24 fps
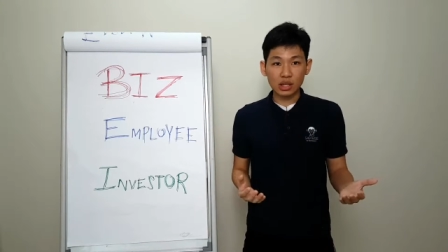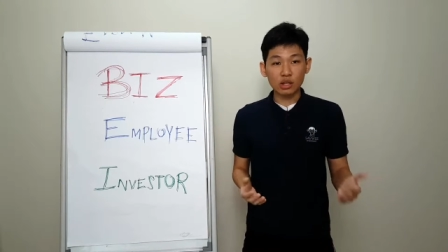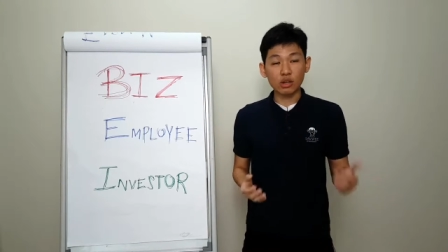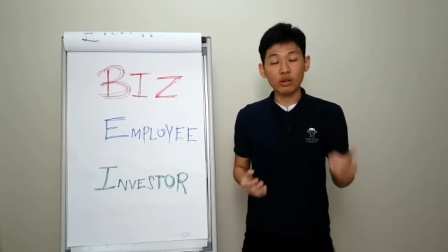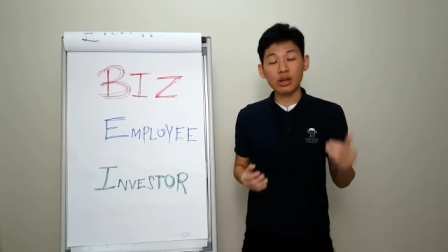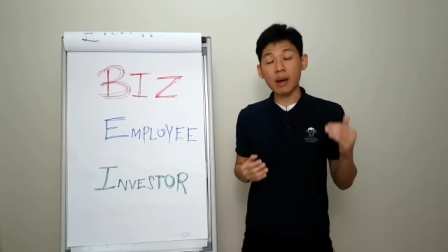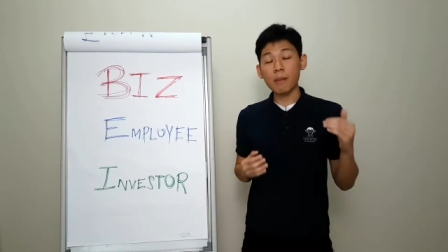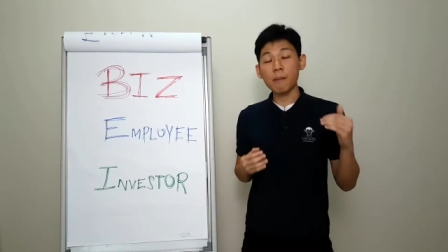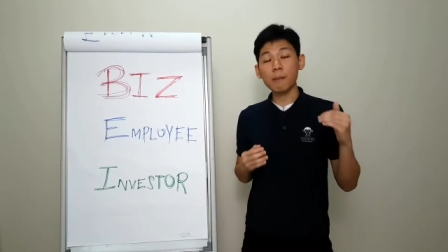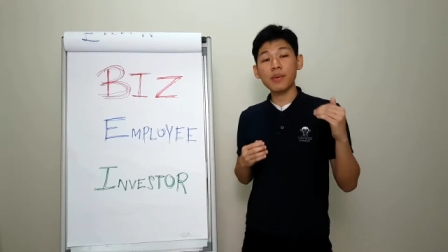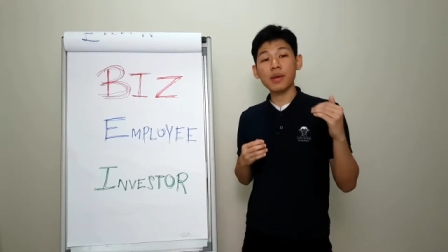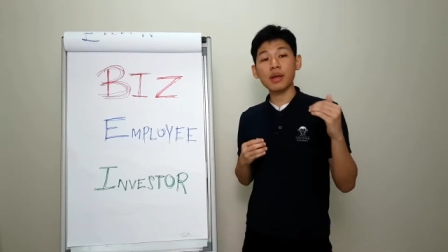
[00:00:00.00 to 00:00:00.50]
You
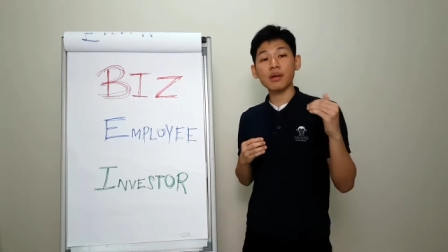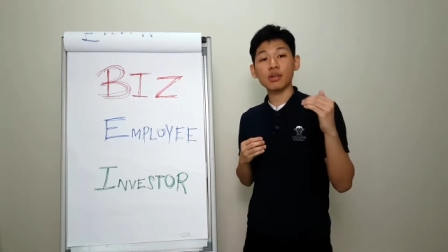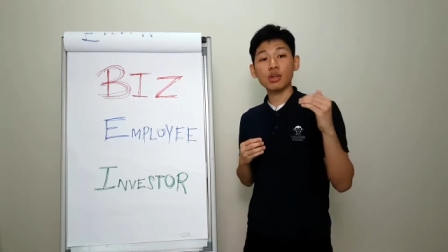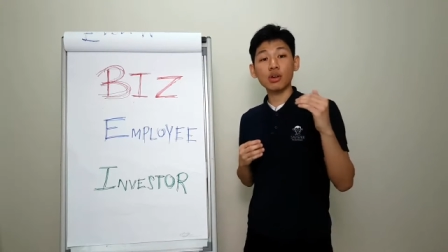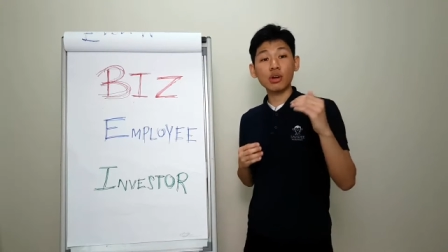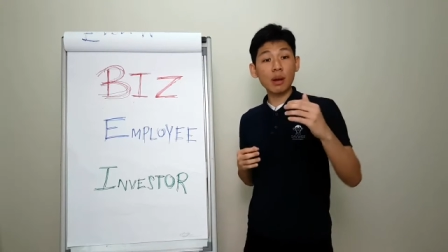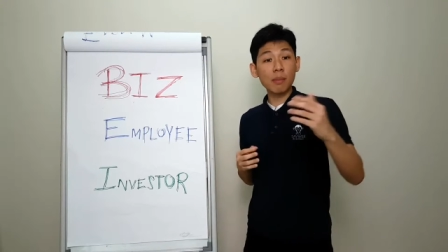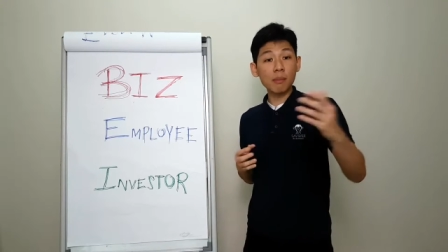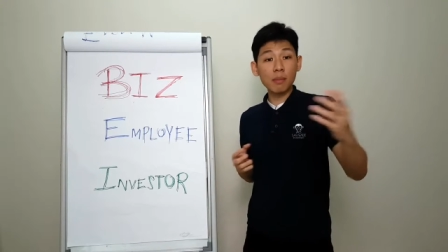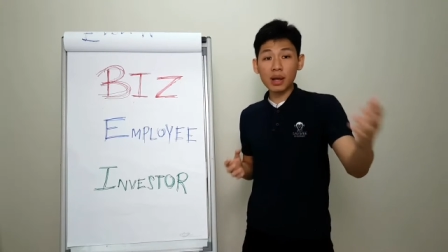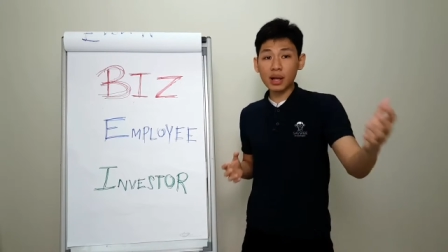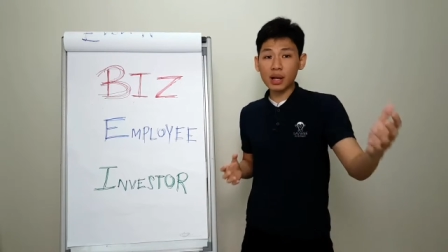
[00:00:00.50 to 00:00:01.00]
can be you
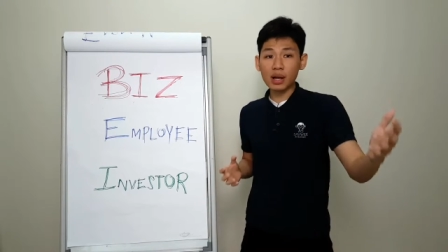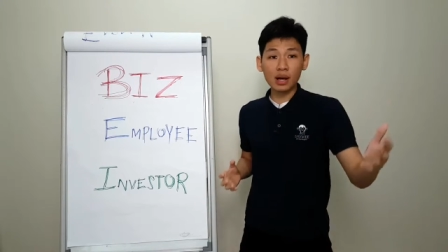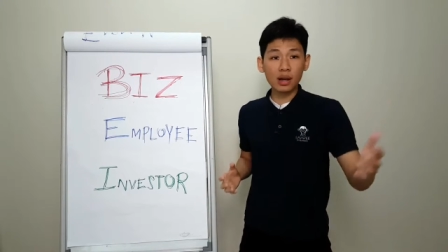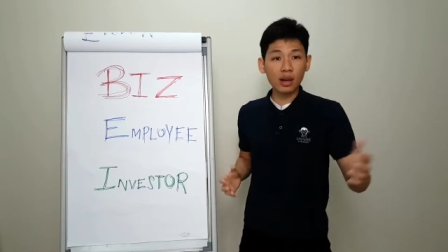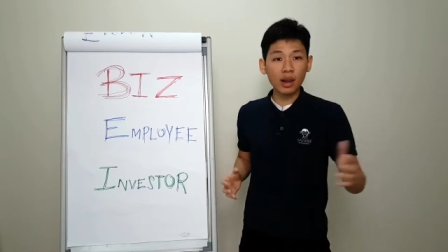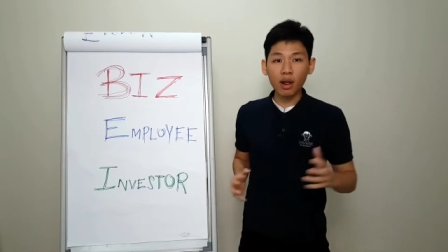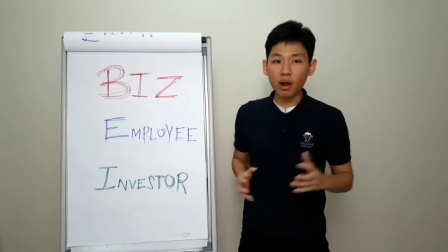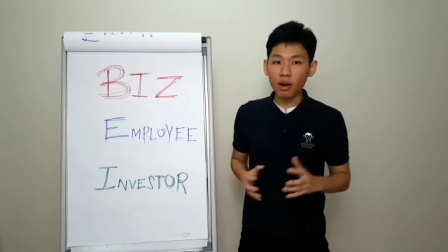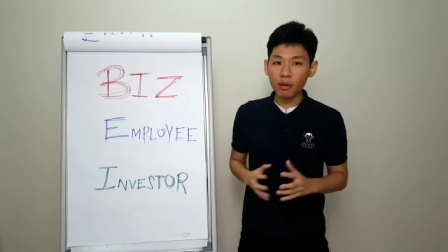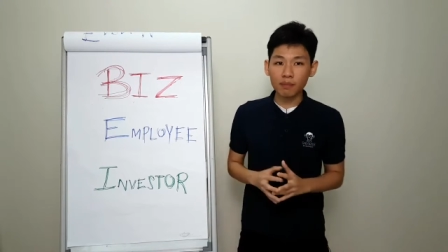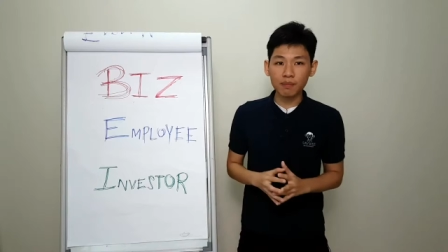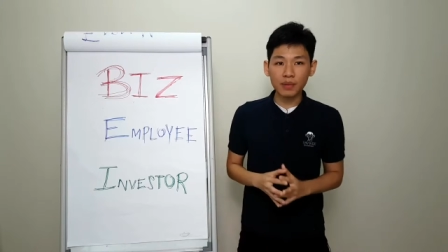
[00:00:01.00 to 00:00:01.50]
can make a
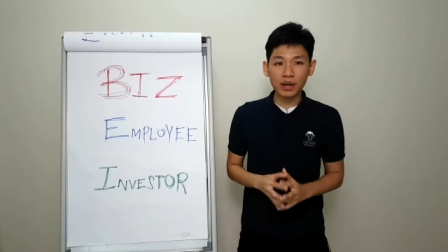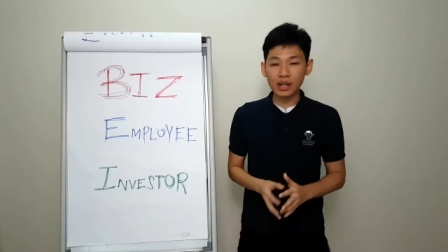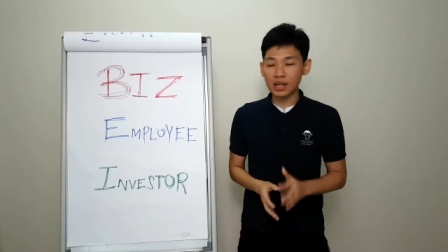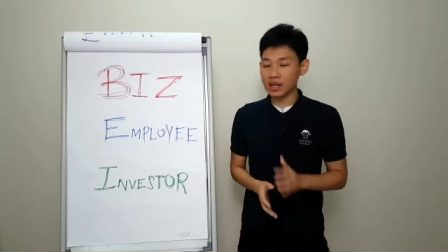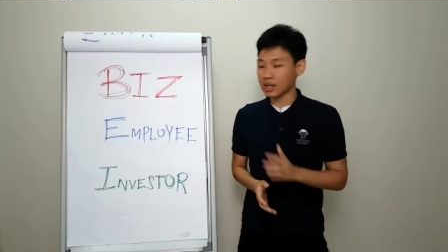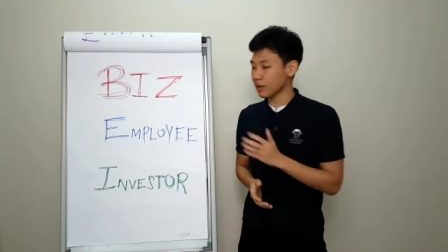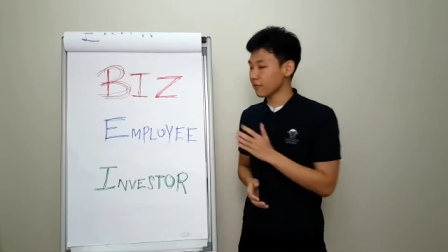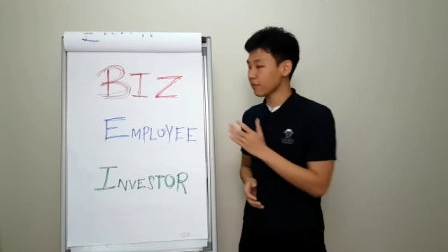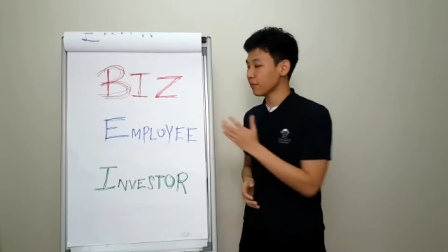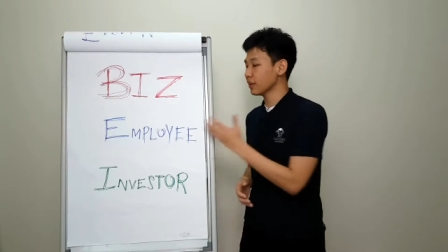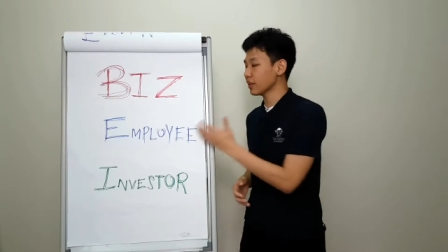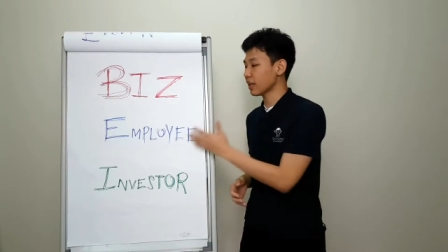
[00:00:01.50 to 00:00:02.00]
lot of money
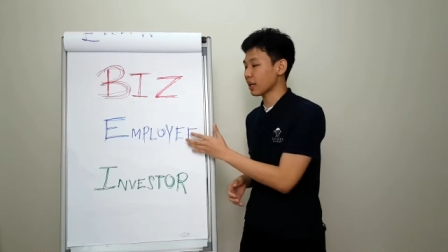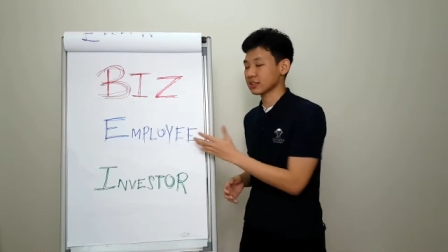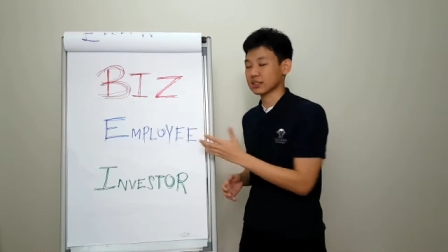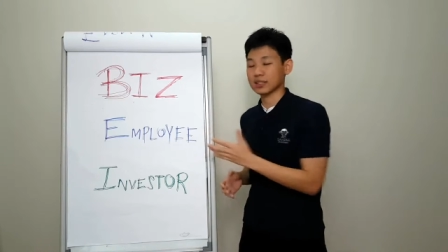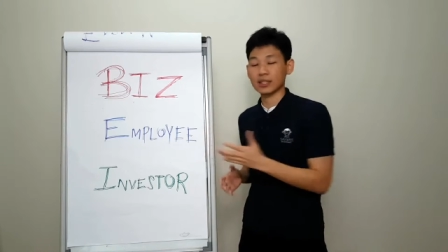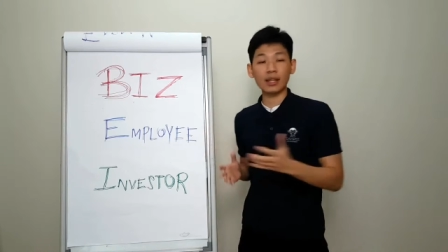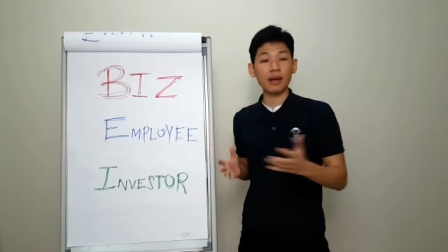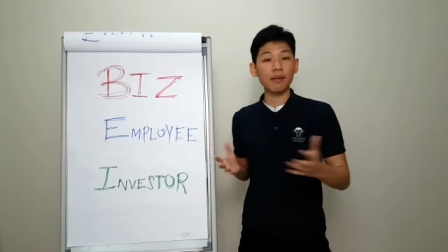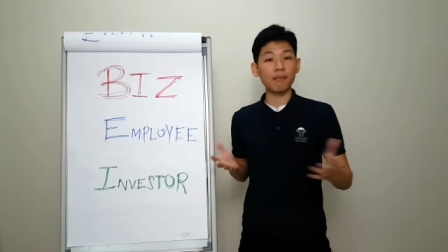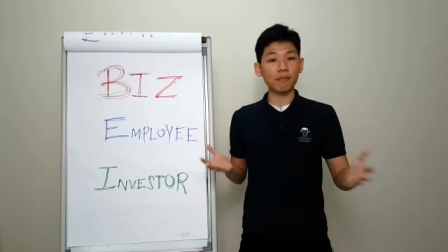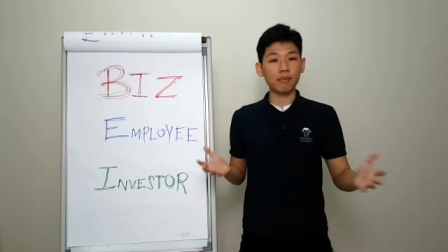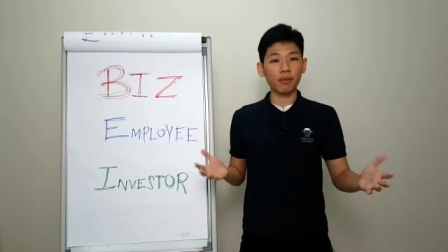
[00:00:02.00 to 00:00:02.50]
even as
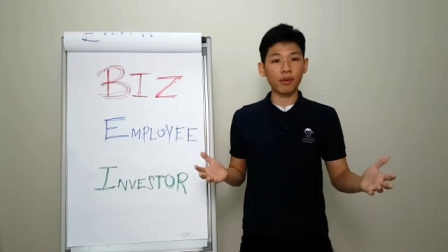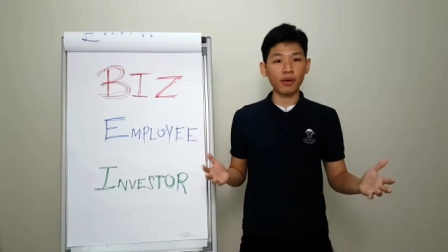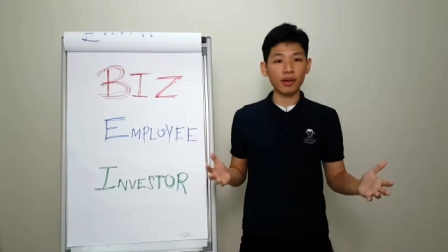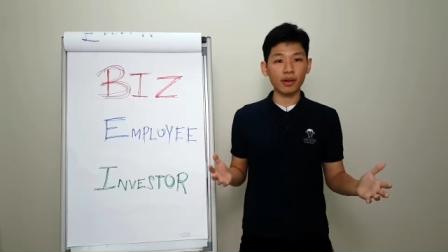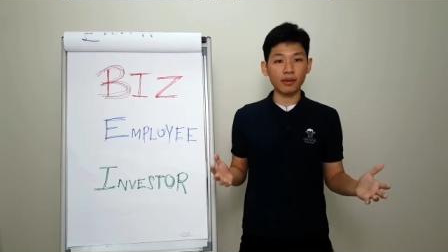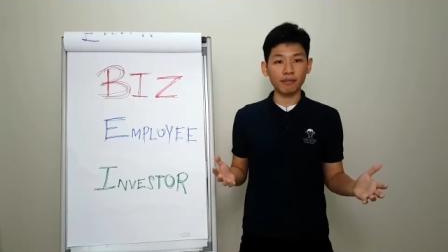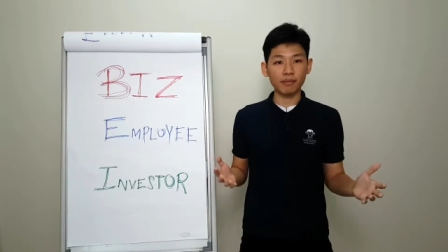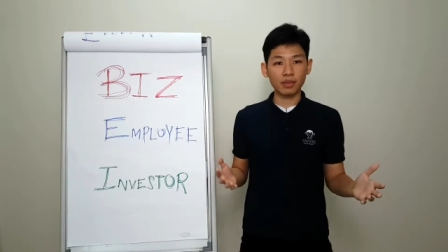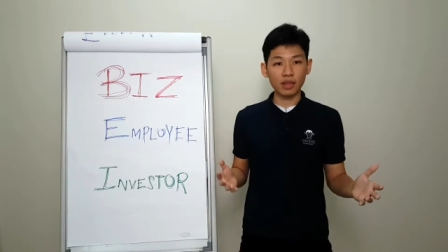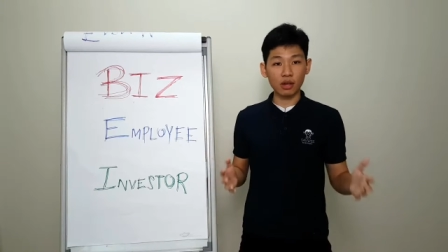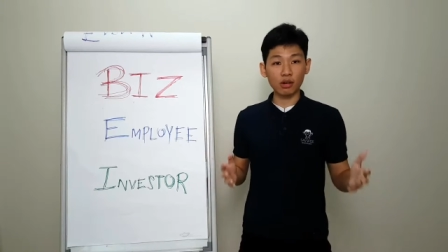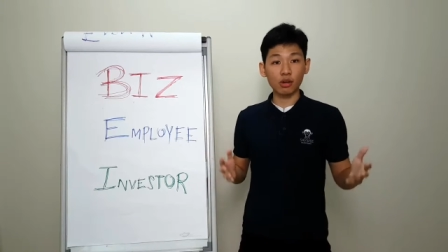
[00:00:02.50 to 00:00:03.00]
an
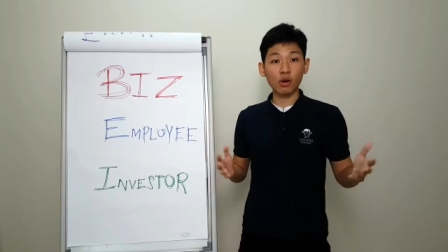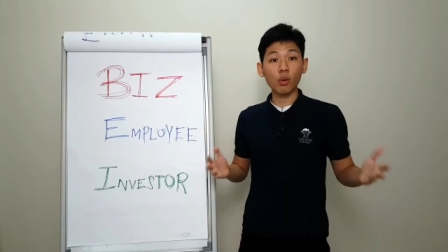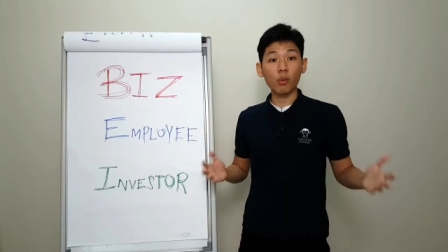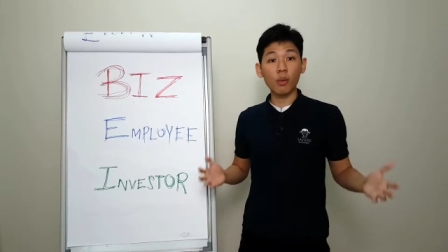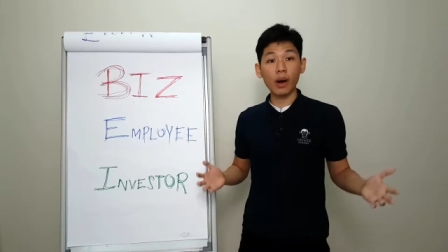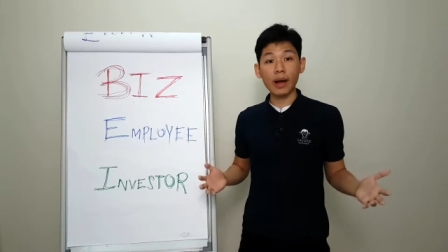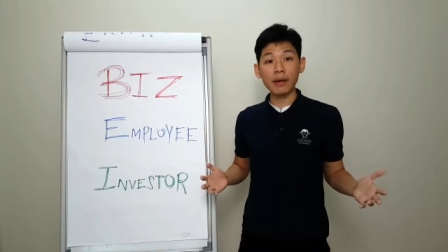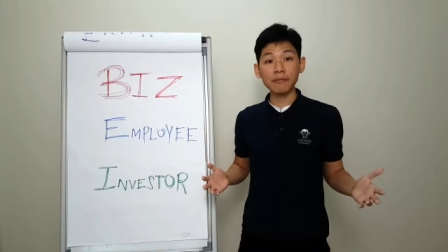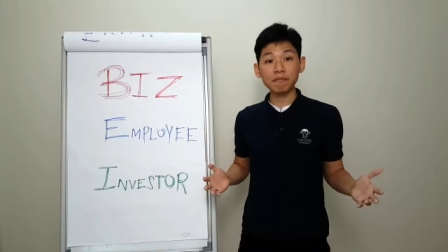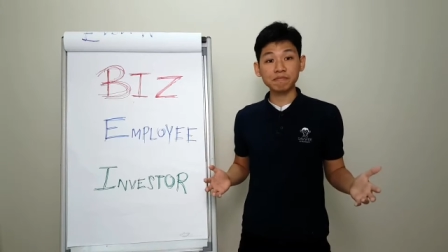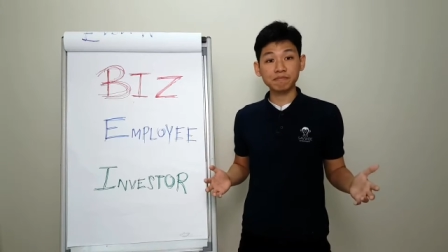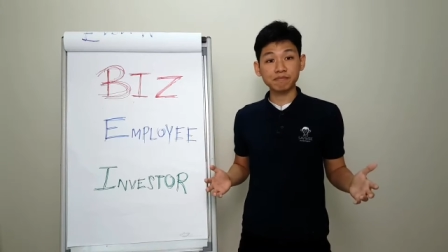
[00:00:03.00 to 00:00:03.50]
employee. You know
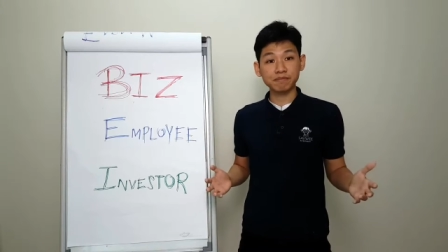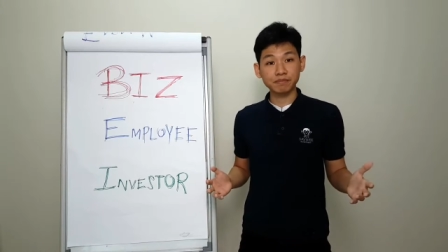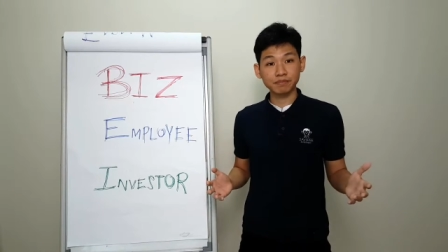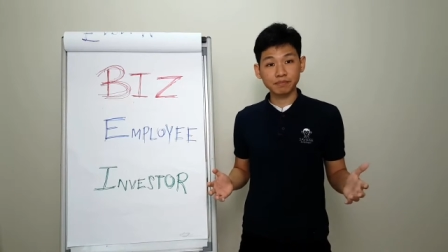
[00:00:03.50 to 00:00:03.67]
why?